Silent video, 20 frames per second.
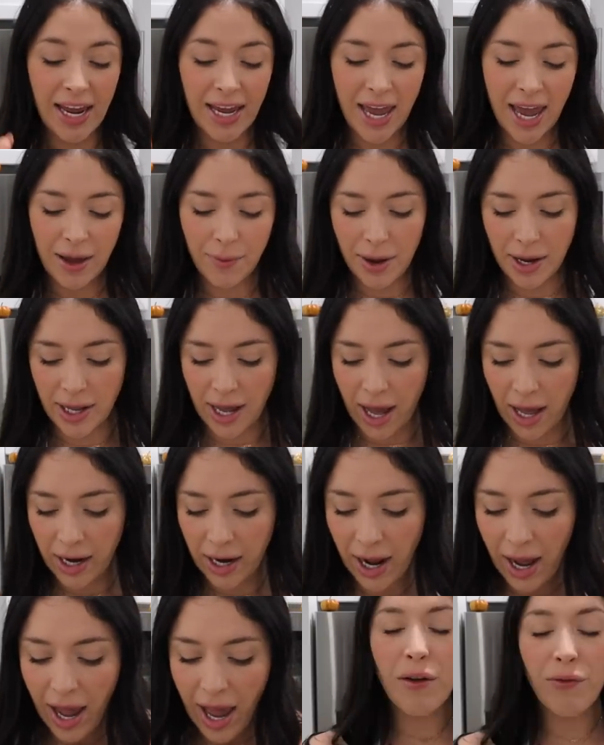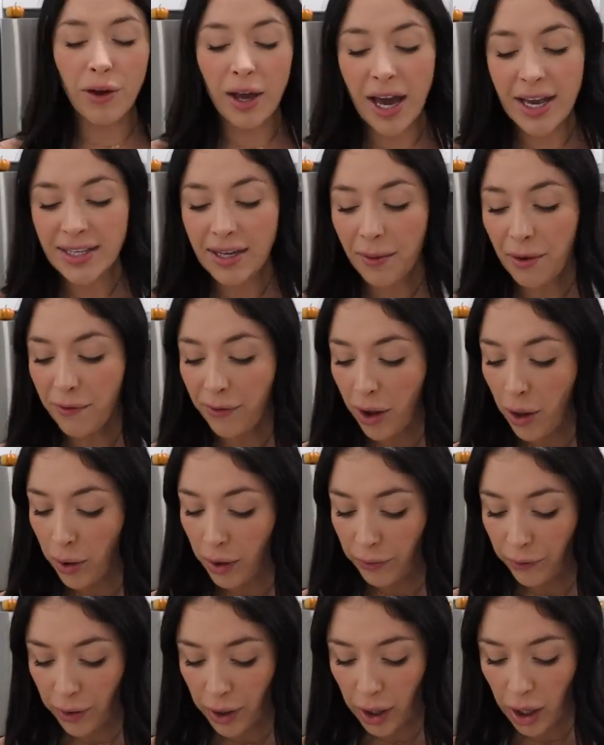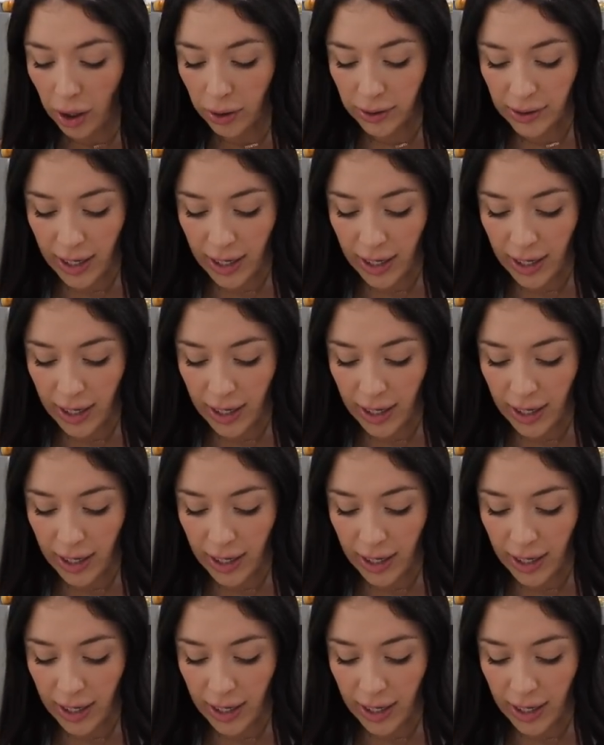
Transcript: aka my dad. If you guys have been following for a long